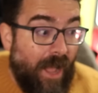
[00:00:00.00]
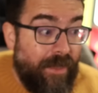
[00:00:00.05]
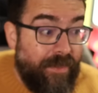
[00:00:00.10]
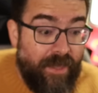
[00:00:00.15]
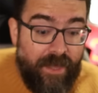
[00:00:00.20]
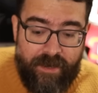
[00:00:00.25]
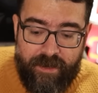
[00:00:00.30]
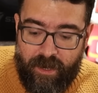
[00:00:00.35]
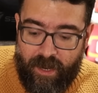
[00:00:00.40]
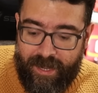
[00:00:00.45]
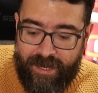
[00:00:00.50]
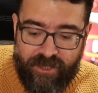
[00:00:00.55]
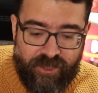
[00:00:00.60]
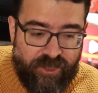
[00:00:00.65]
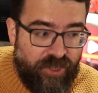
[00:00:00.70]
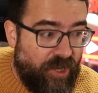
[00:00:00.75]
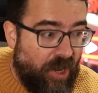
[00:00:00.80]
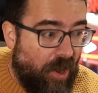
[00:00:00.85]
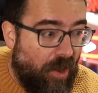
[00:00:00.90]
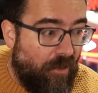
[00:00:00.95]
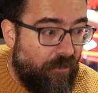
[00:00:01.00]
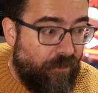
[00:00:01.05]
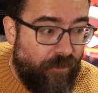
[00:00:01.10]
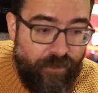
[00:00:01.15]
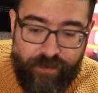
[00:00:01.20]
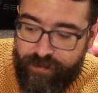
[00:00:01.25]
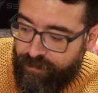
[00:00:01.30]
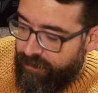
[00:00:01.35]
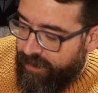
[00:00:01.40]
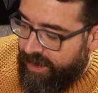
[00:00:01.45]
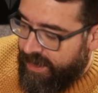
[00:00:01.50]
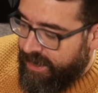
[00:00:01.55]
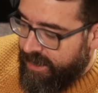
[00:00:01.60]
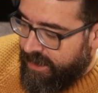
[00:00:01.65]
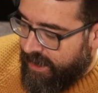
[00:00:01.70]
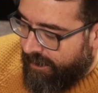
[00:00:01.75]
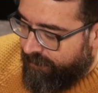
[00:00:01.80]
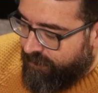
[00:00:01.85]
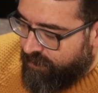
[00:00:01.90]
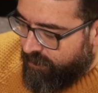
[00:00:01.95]
And then I actually got three
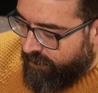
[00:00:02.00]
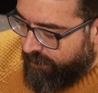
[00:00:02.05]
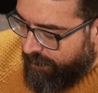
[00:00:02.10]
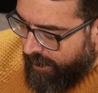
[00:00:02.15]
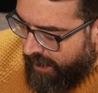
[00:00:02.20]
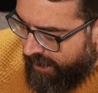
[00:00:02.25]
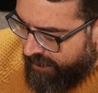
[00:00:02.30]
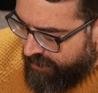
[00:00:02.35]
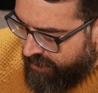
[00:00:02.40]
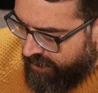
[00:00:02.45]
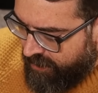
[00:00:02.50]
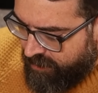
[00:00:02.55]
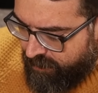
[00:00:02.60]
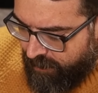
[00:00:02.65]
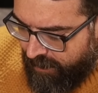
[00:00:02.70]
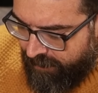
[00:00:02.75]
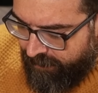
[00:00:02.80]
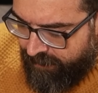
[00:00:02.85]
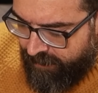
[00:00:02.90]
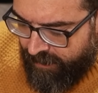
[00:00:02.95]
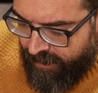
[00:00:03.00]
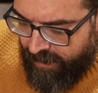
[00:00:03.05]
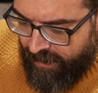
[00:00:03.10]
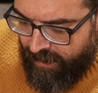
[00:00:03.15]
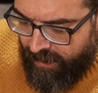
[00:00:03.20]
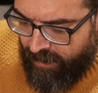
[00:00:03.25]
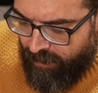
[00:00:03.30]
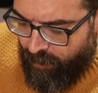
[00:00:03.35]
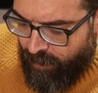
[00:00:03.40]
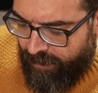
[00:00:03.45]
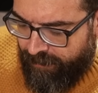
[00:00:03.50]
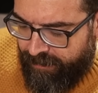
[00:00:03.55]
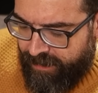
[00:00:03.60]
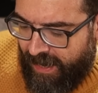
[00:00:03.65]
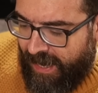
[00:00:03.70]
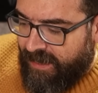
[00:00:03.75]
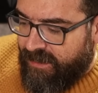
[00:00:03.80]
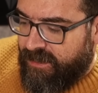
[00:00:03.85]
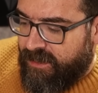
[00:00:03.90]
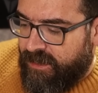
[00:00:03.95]
gifts of purchase with
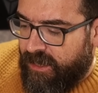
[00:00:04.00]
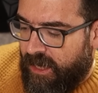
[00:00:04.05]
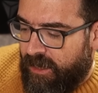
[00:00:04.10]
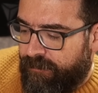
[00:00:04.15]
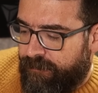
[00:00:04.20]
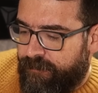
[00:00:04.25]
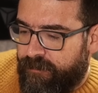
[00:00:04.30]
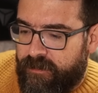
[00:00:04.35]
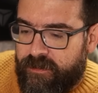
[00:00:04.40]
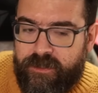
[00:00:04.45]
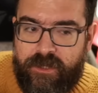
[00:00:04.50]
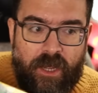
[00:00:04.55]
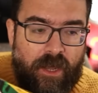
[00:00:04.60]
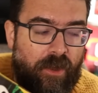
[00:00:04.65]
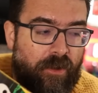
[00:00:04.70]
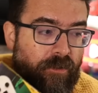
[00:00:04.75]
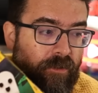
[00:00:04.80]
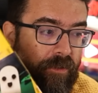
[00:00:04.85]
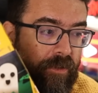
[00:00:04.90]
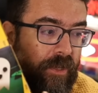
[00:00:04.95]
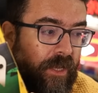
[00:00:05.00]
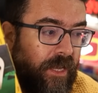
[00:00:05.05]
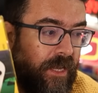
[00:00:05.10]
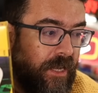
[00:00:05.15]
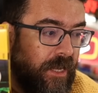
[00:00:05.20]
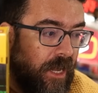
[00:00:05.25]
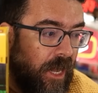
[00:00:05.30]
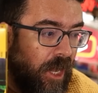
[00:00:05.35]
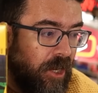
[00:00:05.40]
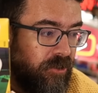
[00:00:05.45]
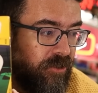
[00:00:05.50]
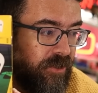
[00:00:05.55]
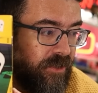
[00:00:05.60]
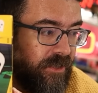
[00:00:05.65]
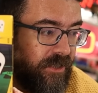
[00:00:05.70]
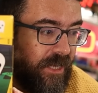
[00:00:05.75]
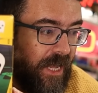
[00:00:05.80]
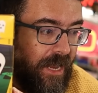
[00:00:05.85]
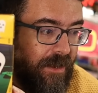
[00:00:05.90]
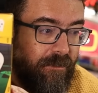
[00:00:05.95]
that stuff. So the
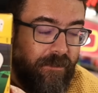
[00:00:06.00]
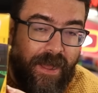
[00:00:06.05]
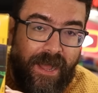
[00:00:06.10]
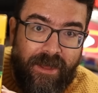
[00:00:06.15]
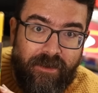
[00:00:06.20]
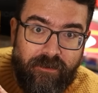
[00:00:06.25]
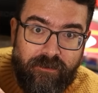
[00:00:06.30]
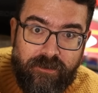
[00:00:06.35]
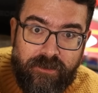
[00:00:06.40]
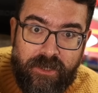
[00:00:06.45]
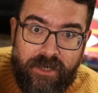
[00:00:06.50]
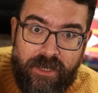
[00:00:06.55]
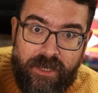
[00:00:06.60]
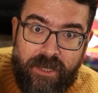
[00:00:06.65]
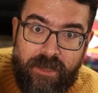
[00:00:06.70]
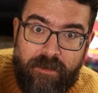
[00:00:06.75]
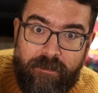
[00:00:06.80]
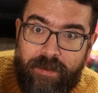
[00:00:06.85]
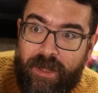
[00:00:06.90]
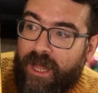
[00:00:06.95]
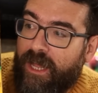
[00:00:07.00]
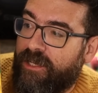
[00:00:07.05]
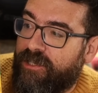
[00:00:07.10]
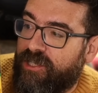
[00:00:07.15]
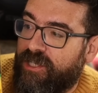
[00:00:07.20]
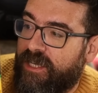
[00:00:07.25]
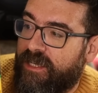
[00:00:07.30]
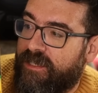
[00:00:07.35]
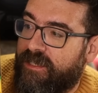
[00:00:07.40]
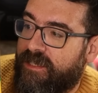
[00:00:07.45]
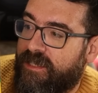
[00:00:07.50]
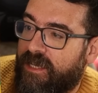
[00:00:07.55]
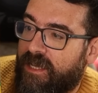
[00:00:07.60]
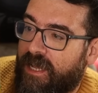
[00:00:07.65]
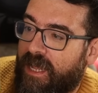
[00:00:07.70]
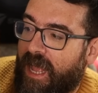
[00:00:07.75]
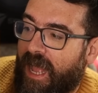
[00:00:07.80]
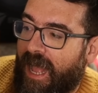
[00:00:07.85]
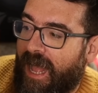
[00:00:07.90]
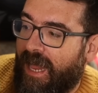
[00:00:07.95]
£110 purchase
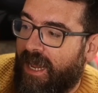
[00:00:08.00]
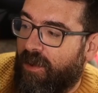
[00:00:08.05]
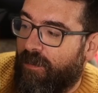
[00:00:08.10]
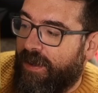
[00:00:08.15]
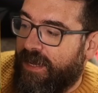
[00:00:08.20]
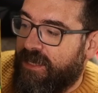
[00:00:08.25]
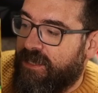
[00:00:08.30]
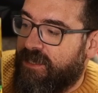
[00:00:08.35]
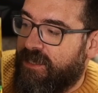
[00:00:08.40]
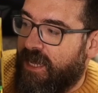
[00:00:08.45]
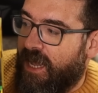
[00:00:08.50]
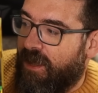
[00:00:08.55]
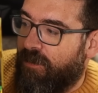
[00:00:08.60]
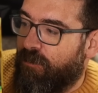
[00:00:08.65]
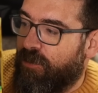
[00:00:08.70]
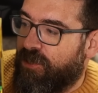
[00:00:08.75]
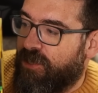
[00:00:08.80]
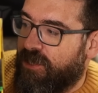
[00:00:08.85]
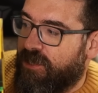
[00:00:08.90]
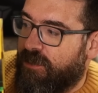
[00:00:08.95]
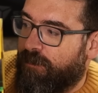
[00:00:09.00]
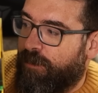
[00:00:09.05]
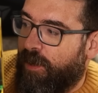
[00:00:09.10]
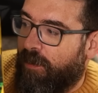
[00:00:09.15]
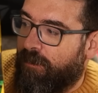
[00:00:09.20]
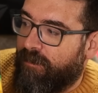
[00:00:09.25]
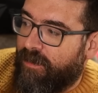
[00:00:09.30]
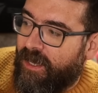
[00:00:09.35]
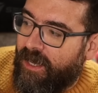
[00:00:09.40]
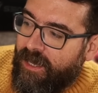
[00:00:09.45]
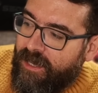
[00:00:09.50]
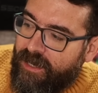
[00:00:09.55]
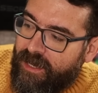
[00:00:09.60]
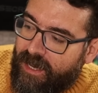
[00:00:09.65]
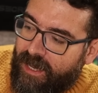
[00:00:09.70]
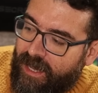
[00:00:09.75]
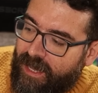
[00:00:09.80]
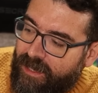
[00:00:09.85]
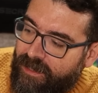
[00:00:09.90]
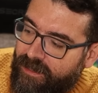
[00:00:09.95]
Halloween set, which is the
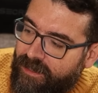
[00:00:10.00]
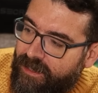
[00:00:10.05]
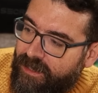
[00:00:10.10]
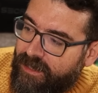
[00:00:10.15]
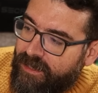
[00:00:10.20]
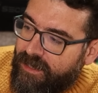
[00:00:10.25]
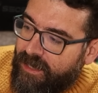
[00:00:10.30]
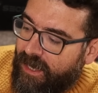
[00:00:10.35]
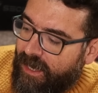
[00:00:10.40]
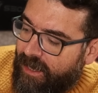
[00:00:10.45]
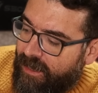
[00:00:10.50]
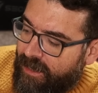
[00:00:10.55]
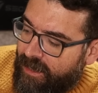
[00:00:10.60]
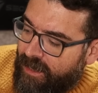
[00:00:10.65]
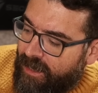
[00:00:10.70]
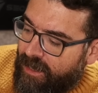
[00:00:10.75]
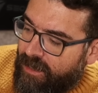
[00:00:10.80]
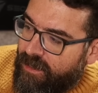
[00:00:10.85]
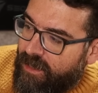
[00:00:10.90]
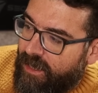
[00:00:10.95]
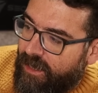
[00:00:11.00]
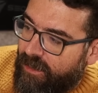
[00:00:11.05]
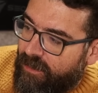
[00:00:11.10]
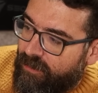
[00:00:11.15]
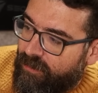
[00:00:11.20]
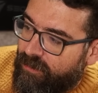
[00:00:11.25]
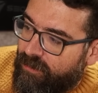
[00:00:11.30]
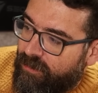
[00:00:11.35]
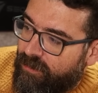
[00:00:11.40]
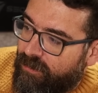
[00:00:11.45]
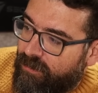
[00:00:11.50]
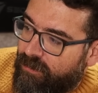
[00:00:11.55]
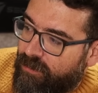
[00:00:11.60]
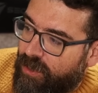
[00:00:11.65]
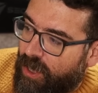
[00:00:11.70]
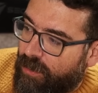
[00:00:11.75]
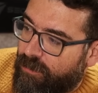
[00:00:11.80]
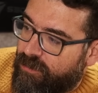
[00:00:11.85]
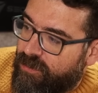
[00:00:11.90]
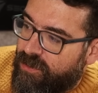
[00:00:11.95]
pumpkin and the little
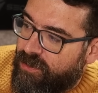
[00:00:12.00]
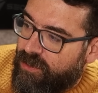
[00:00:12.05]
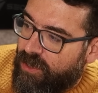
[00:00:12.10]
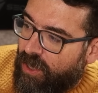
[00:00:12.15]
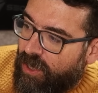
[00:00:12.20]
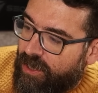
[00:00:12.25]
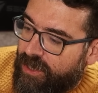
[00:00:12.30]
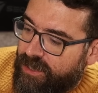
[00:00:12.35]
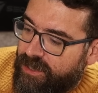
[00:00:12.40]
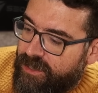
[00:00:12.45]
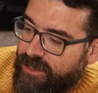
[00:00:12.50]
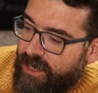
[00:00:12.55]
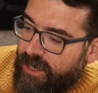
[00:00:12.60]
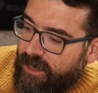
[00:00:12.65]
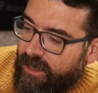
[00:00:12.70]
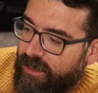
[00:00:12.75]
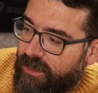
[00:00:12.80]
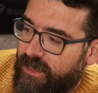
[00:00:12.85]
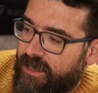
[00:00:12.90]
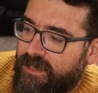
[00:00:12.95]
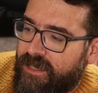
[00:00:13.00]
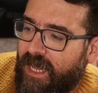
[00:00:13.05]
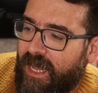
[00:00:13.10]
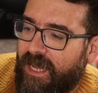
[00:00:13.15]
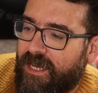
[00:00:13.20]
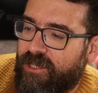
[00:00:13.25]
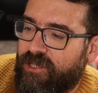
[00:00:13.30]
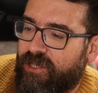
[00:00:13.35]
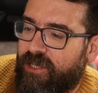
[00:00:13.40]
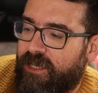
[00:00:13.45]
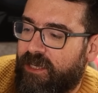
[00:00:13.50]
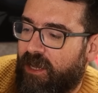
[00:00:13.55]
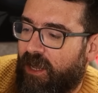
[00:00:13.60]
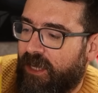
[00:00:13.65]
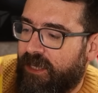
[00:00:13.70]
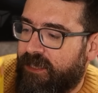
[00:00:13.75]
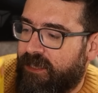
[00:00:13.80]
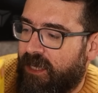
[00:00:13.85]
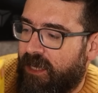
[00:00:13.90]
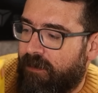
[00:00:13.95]
ghost on a stick. Is that actually
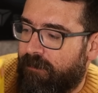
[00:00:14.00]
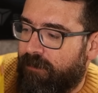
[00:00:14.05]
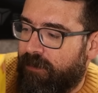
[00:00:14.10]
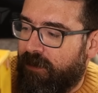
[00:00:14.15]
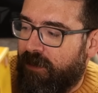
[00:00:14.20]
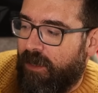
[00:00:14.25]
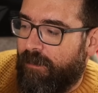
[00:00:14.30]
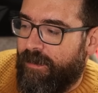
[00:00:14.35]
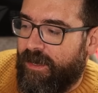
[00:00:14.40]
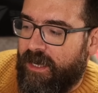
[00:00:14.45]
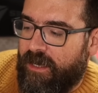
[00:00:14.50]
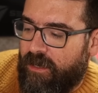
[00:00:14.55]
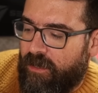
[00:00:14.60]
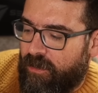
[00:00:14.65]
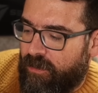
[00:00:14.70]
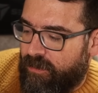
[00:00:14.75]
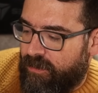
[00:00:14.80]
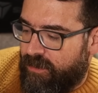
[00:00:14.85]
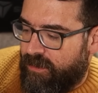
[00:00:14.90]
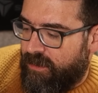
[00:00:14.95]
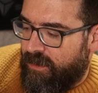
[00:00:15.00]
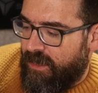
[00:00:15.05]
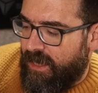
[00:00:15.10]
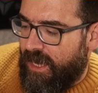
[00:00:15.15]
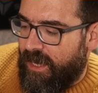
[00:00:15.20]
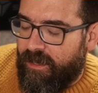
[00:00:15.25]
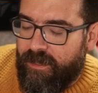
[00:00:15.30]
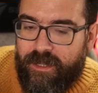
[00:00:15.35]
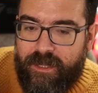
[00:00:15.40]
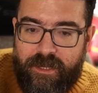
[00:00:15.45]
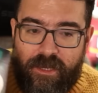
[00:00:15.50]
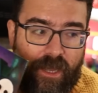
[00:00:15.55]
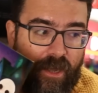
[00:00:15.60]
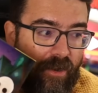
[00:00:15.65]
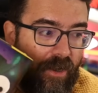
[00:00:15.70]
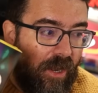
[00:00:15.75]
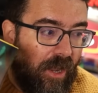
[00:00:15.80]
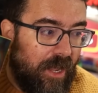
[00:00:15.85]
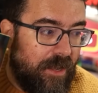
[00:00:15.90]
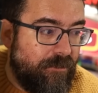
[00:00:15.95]
light up? I mean, it looks, yeah, there you go,
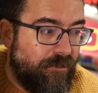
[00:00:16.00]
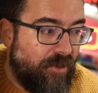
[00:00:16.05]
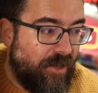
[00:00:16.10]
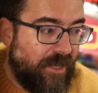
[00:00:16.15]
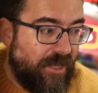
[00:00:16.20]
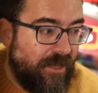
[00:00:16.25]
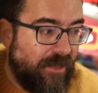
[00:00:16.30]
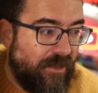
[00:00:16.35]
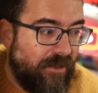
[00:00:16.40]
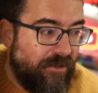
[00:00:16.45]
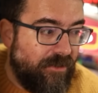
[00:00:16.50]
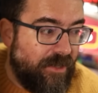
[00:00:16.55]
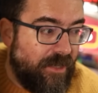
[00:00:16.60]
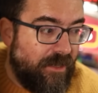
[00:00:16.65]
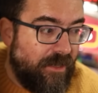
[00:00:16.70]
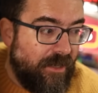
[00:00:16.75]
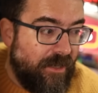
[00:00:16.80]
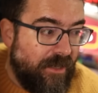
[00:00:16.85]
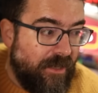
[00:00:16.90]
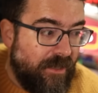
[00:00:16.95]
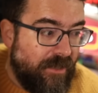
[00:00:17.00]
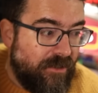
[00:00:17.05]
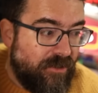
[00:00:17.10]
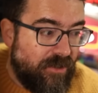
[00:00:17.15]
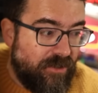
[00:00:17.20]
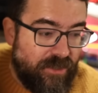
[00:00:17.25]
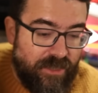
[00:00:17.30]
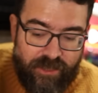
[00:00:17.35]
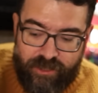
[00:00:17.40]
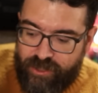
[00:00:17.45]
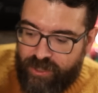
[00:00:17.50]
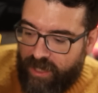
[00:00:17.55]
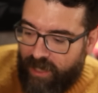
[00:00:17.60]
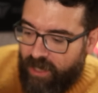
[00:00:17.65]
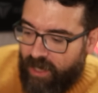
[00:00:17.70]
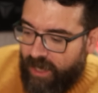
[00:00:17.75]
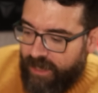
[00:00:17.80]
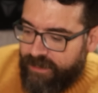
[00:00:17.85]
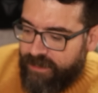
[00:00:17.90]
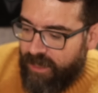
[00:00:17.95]
light brick included. So it's actually a
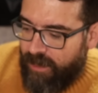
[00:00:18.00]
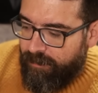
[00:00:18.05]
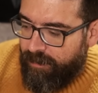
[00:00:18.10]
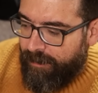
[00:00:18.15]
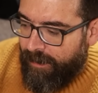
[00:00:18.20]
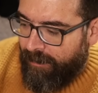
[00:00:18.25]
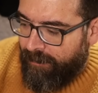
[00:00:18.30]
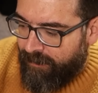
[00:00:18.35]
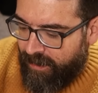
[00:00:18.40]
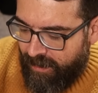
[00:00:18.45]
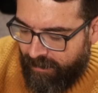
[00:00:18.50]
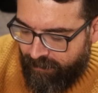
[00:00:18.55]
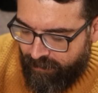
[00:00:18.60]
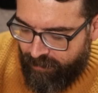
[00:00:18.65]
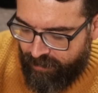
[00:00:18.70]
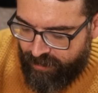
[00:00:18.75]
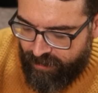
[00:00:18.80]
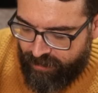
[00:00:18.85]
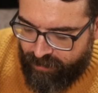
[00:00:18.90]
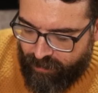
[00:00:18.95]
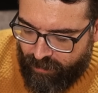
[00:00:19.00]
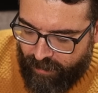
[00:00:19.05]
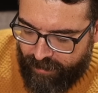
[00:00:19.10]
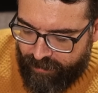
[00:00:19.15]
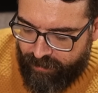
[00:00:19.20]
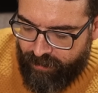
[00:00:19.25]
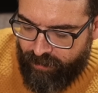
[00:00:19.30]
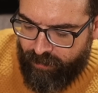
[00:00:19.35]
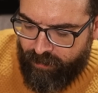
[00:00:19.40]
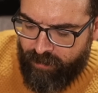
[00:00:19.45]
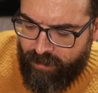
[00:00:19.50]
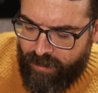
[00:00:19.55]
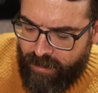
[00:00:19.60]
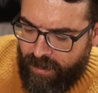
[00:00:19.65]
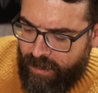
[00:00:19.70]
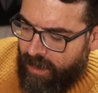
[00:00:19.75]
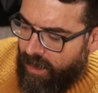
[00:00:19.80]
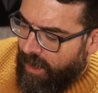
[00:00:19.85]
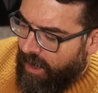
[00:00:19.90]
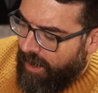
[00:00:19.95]
light up pumpkin, which is quite cool.
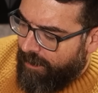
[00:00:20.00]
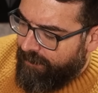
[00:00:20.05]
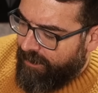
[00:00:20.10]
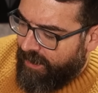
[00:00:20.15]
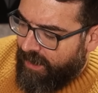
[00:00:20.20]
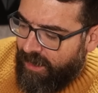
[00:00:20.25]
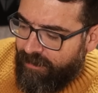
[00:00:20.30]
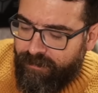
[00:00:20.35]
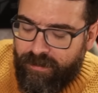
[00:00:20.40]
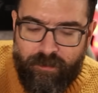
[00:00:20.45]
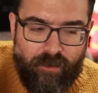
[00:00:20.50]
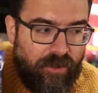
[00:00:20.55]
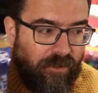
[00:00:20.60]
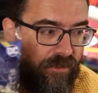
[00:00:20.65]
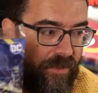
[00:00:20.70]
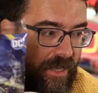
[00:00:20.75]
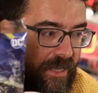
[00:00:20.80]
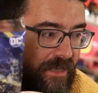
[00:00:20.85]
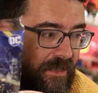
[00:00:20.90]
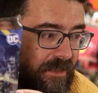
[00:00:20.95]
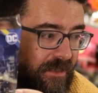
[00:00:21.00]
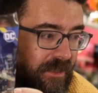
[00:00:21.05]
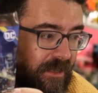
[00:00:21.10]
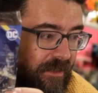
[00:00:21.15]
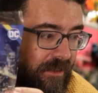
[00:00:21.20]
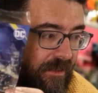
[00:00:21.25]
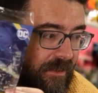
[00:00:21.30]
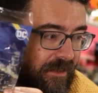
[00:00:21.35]
They gave me one of these.